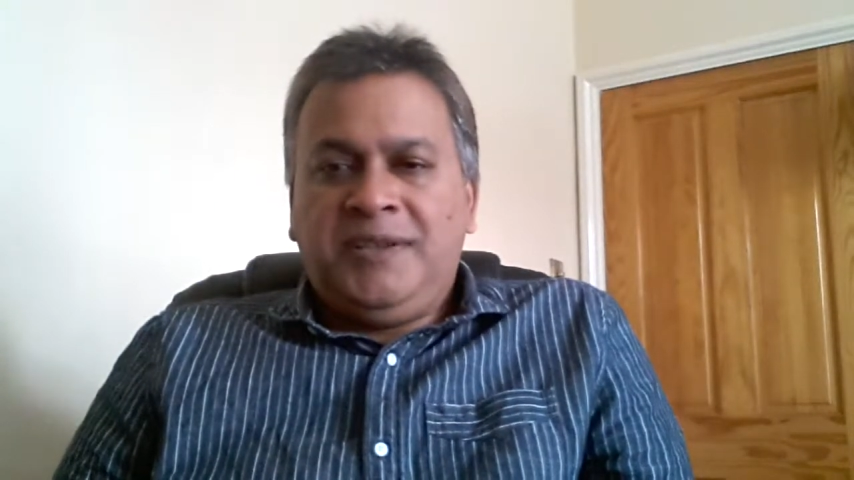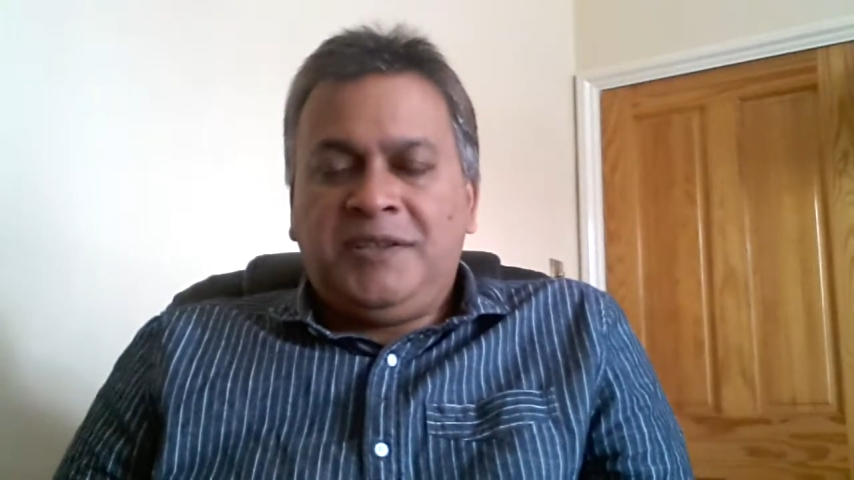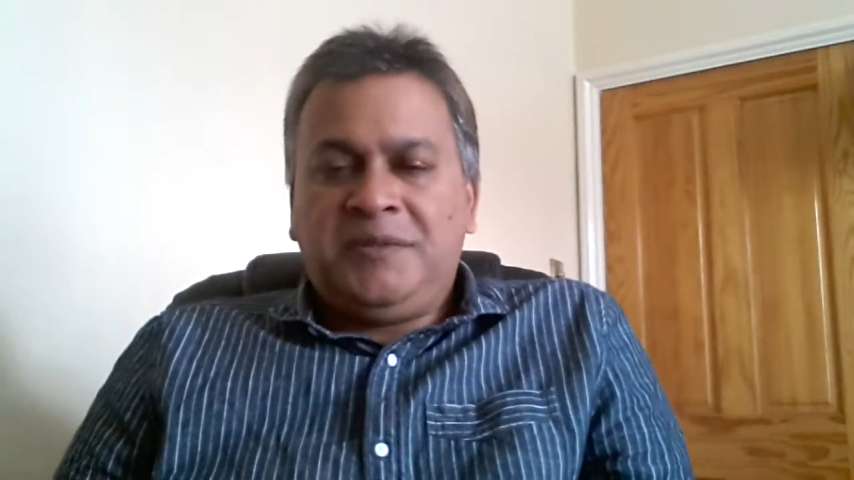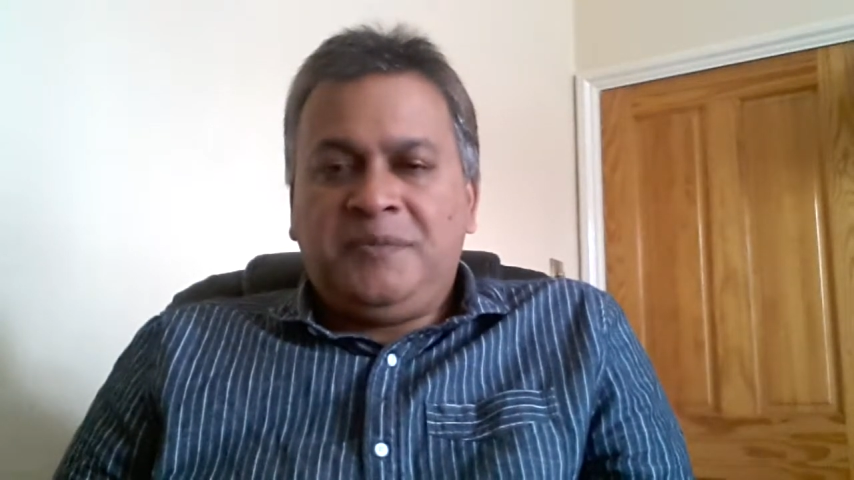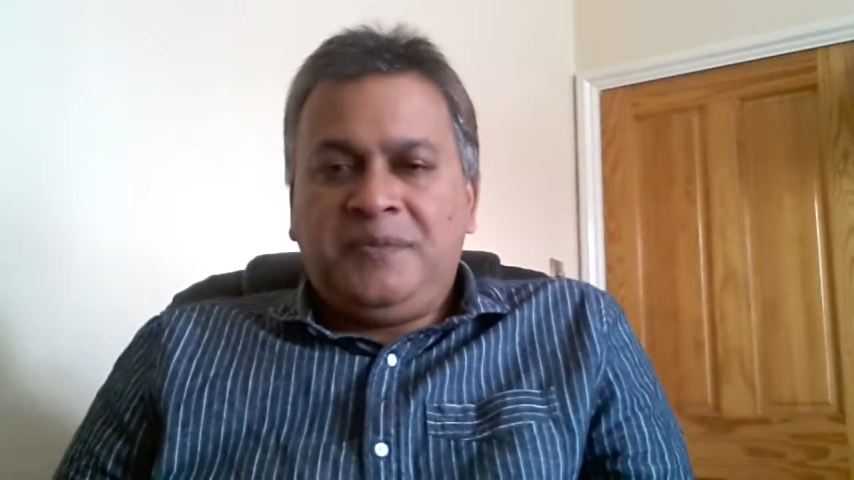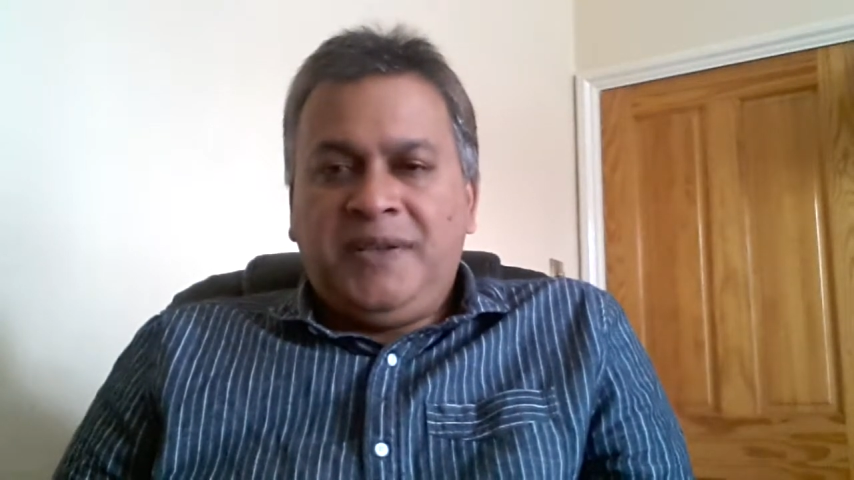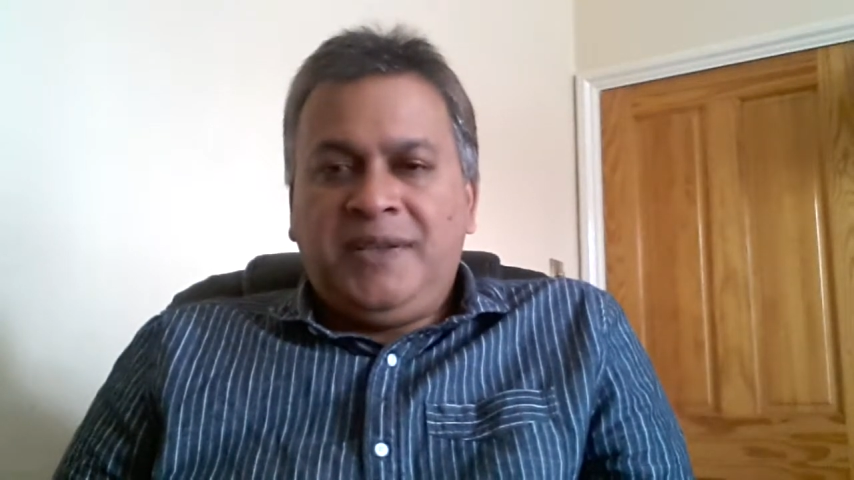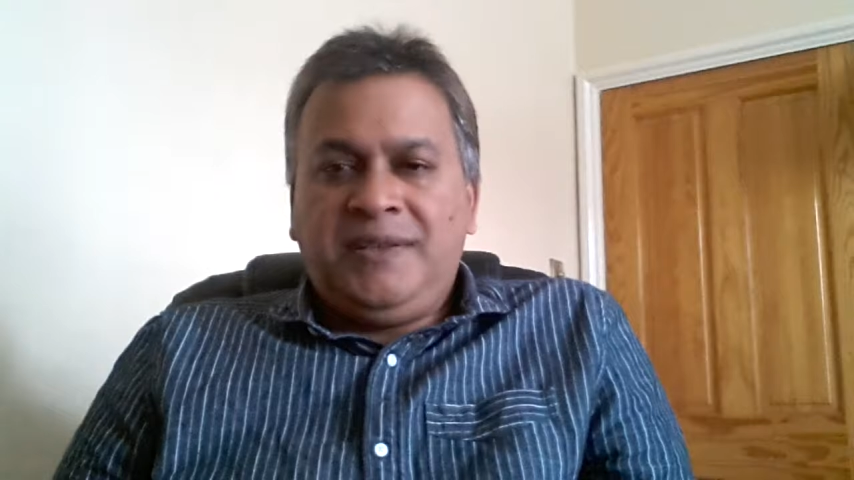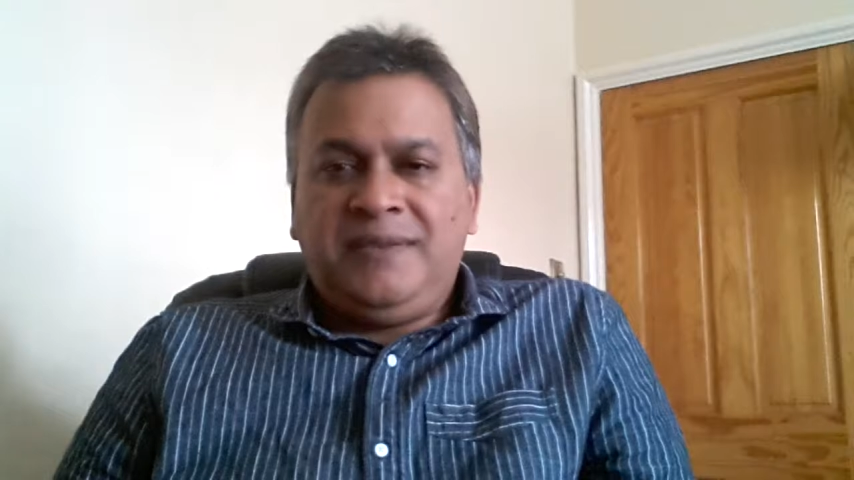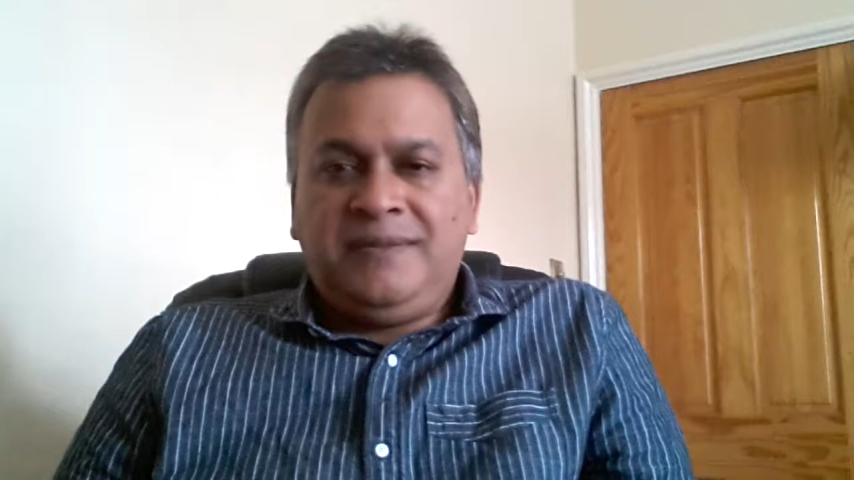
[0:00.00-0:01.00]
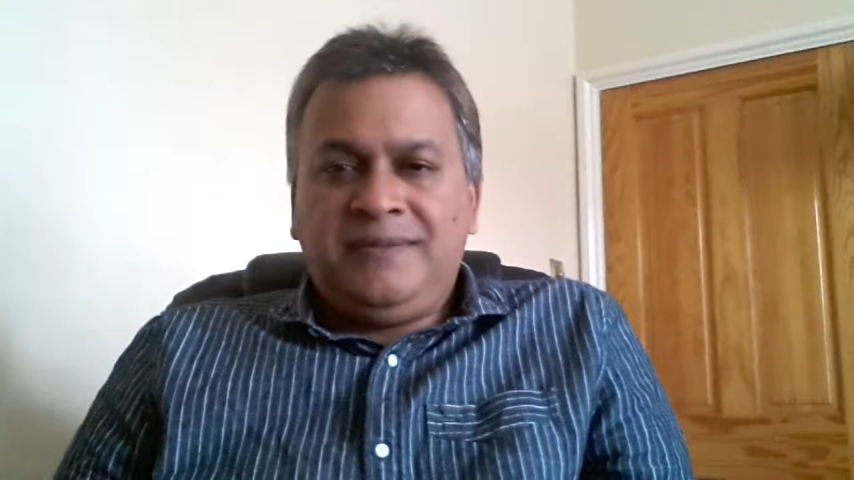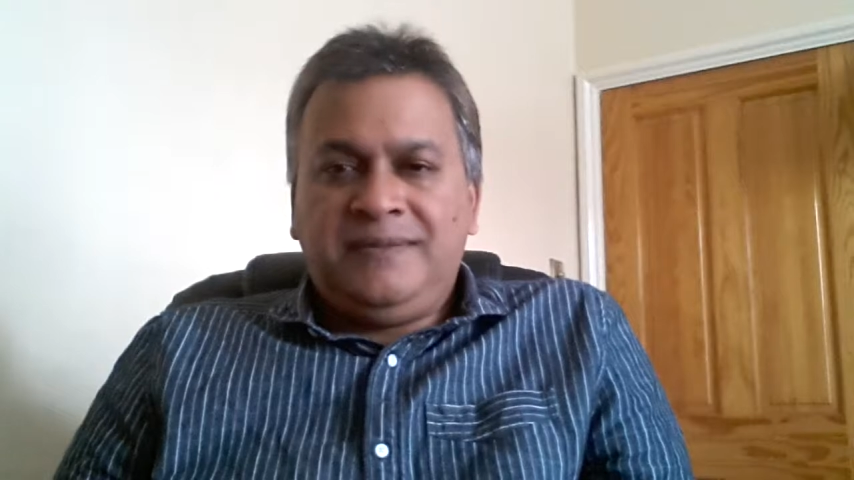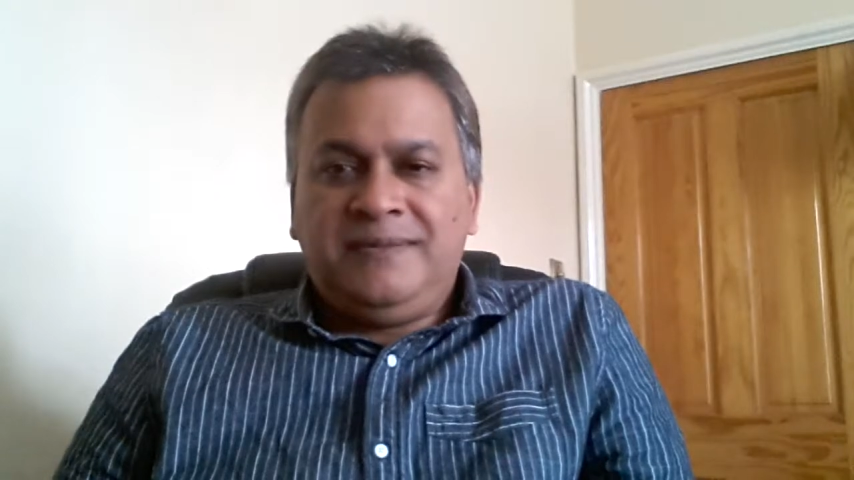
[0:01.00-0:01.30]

explain